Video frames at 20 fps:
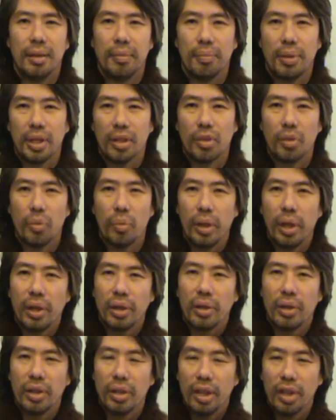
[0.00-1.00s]
But we
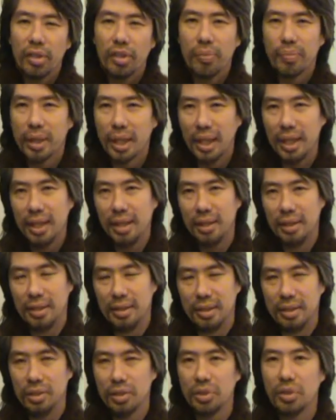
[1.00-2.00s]
are ultimately
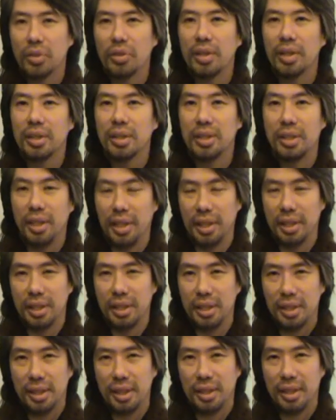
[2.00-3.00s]
also not
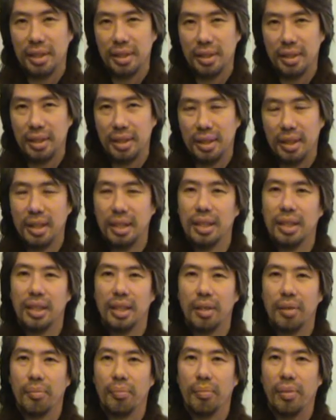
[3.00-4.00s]
judged
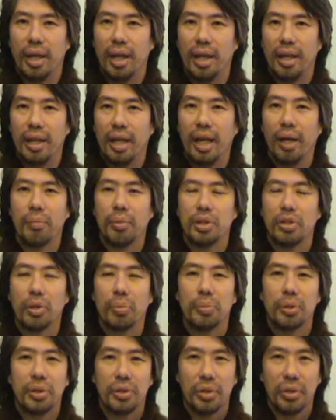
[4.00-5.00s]
by how much
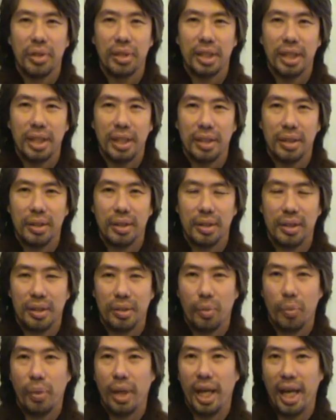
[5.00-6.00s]
opportunity
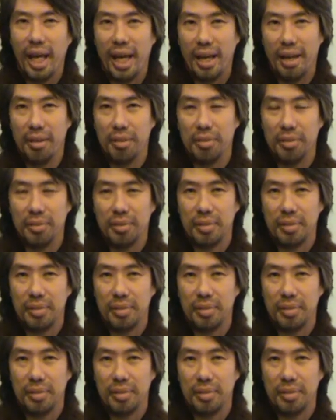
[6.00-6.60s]
we have.